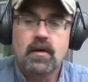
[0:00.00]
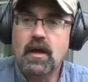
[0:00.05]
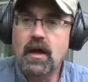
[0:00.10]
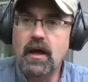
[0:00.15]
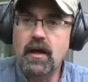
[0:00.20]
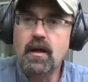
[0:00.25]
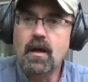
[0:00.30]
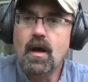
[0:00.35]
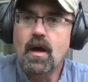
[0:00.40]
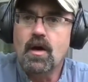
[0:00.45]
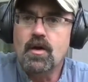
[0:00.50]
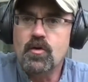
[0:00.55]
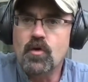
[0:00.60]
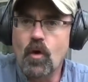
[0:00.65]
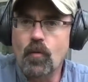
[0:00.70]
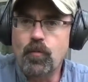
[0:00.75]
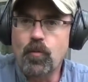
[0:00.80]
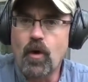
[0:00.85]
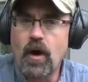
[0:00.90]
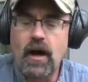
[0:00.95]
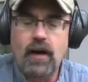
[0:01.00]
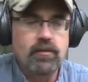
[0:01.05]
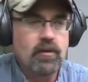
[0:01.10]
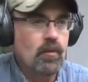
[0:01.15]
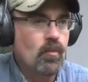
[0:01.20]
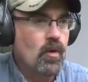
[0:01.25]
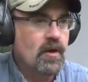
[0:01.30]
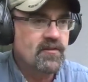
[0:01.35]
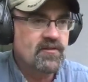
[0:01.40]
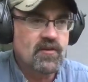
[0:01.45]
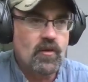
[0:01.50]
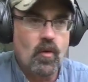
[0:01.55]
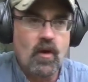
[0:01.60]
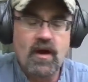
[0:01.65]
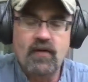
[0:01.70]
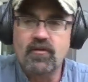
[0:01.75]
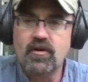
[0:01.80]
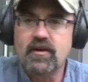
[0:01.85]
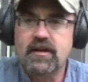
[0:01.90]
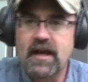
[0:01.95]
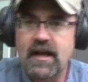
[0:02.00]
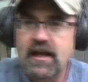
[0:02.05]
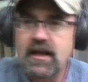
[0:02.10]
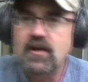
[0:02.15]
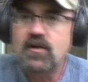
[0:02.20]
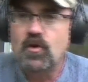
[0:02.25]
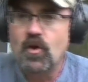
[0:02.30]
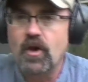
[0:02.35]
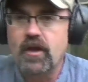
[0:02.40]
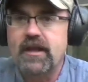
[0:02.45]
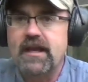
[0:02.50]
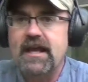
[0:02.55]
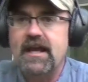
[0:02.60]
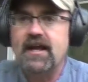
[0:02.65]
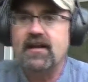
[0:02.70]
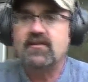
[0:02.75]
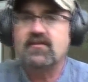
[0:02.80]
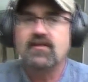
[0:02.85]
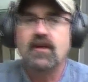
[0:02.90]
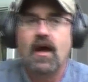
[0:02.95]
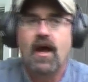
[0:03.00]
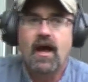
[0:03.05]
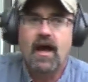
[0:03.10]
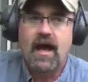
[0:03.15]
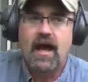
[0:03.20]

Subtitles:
Okay, no problem whatsoever getting good hits